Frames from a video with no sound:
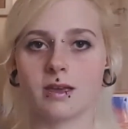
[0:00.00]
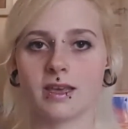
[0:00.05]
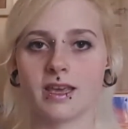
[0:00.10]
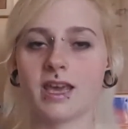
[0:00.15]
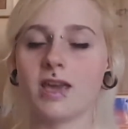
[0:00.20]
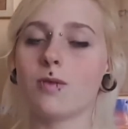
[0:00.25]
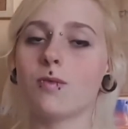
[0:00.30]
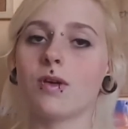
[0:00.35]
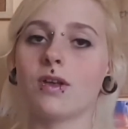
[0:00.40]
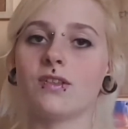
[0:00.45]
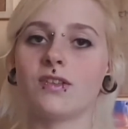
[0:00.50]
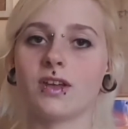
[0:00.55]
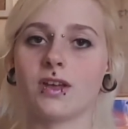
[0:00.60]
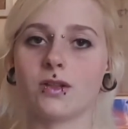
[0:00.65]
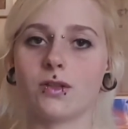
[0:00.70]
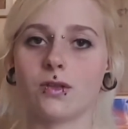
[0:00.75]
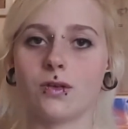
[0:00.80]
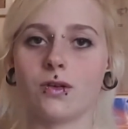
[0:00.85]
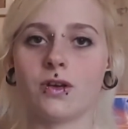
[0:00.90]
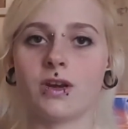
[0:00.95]
Keywords
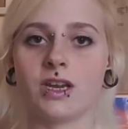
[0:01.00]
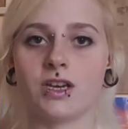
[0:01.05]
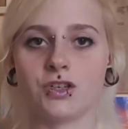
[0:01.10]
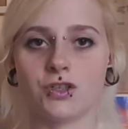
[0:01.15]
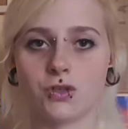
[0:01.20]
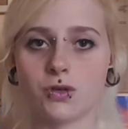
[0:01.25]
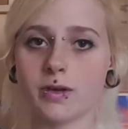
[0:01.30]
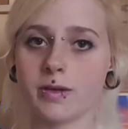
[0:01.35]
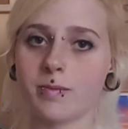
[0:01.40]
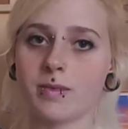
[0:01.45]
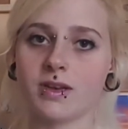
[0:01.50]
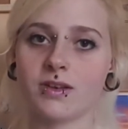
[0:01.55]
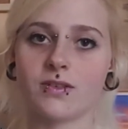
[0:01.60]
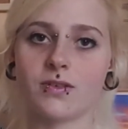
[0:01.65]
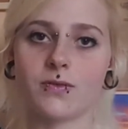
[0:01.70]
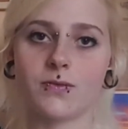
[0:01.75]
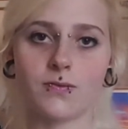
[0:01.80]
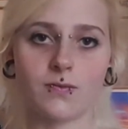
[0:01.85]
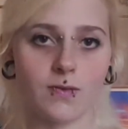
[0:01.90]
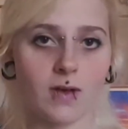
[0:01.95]
include enjoyment,
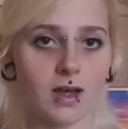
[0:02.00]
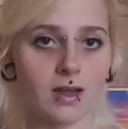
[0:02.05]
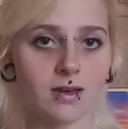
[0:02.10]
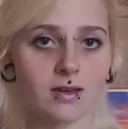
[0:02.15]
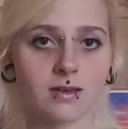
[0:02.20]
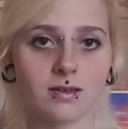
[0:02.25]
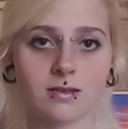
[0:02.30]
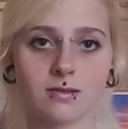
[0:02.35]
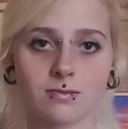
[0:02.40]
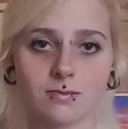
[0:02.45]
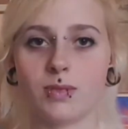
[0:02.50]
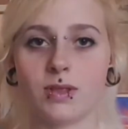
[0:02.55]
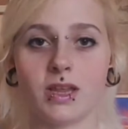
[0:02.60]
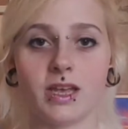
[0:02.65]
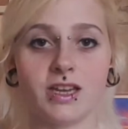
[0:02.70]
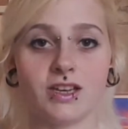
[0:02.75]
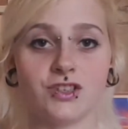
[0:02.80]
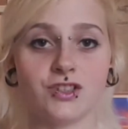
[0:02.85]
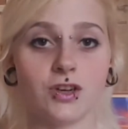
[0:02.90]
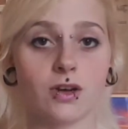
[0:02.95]
fun,
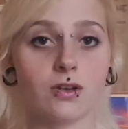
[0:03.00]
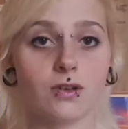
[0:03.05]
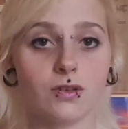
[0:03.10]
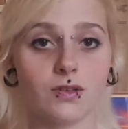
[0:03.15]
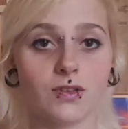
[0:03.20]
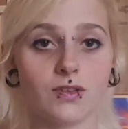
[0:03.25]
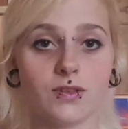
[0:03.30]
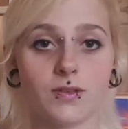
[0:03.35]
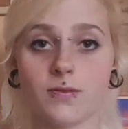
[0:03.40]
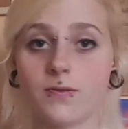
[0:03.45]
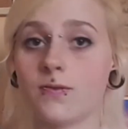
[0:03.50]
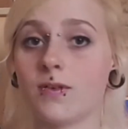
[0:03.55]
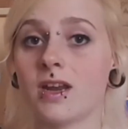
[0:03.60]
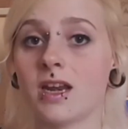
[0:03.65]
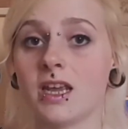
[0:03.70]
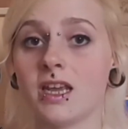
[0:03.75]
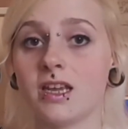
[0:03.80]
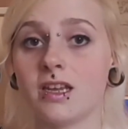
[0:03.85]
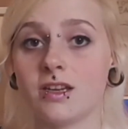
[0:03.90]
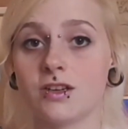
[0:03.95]
play jokes,
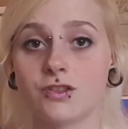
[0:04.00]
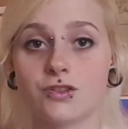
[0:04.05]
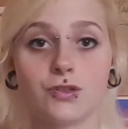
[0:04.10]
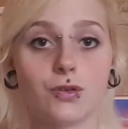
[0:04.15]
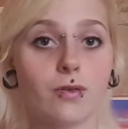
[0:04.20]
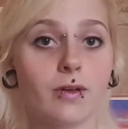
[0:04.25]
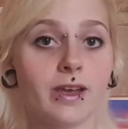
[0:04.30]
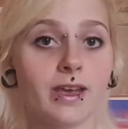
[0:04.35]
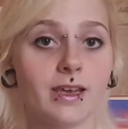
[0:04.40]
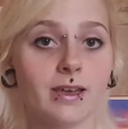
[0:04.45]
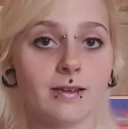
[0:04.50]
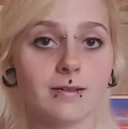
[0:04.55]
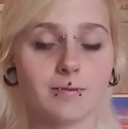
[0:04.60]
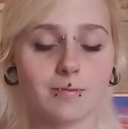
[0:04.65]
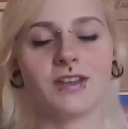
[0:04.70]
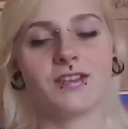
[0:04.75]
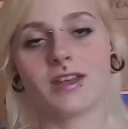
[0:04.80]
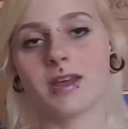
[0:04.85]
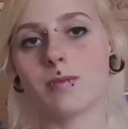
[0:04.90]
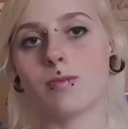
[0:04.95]
funny, joy.
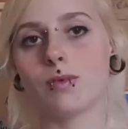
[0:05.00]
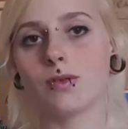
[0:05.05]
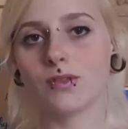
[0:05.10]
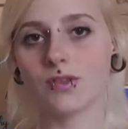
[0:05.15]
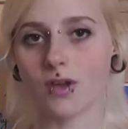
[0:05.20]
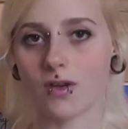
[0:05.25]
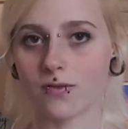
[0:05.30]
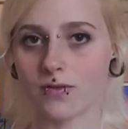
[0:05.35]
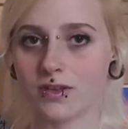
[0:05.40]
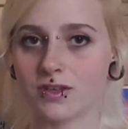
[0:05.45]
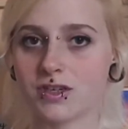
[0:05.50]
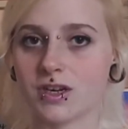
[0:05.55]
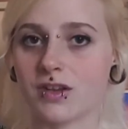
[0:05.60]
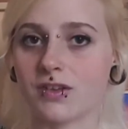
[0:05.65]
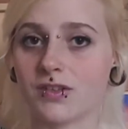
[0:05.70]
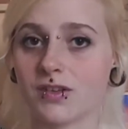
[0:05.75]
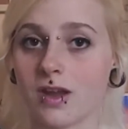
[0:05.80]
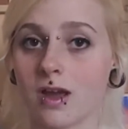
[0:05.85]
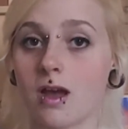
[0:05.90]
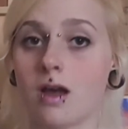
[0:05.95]
Examples of the
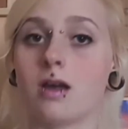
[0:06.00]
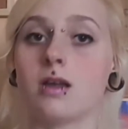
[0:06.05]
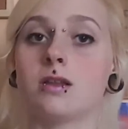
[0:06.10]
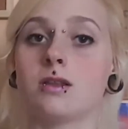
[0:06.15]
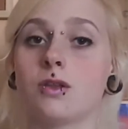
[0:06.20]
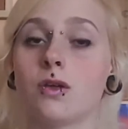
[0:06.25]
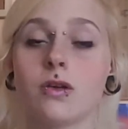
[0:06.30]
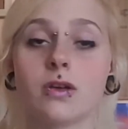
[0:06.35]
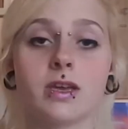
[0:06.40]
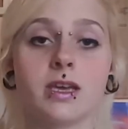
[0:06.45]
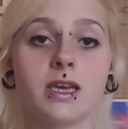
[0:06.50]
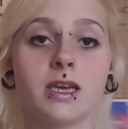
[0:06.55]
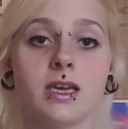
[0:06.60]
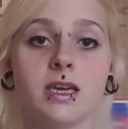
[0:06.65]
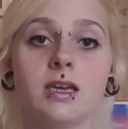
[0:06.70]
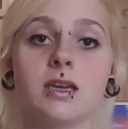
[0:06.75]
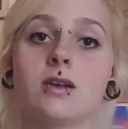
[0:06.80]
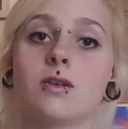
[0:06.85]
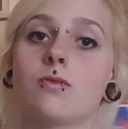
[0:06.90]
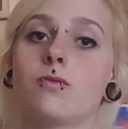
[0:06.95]
jester are
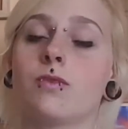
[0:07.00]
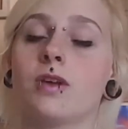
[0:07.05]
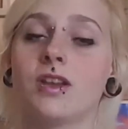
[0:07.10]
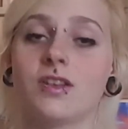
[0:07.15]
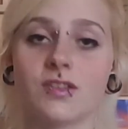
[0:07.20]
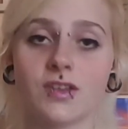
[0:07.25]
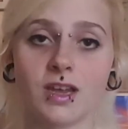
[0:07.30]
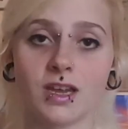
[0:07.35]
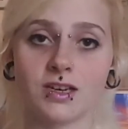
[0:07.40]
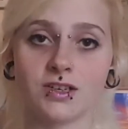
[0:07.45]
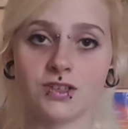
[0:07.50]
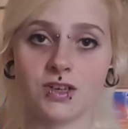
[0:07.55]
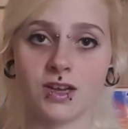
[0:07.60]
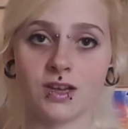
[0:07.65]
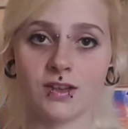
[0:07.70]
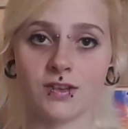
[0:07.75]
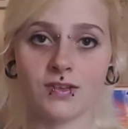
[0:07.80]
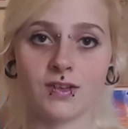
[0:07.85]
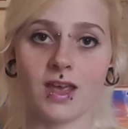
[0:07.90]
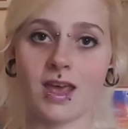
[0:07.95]
Loki, Rick
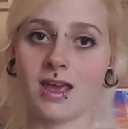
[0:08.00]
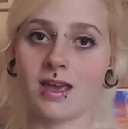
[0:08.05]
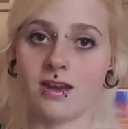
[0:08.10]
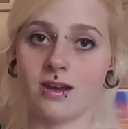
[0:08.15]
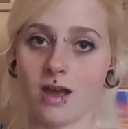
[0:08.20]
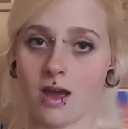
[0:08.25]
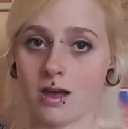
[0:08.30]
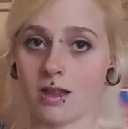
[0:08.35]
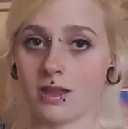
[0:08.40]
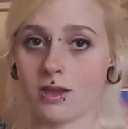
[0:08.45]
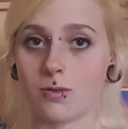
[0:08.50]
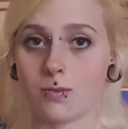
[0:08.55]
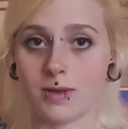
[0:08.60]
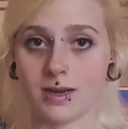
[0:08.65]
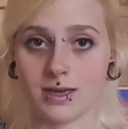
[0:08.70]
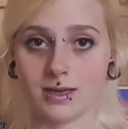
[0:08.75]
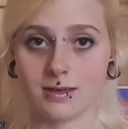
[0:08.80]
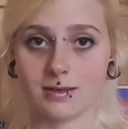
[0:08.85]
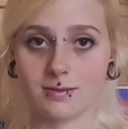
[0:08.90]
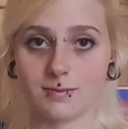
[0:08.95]
Sanchez, and Harley Quinn.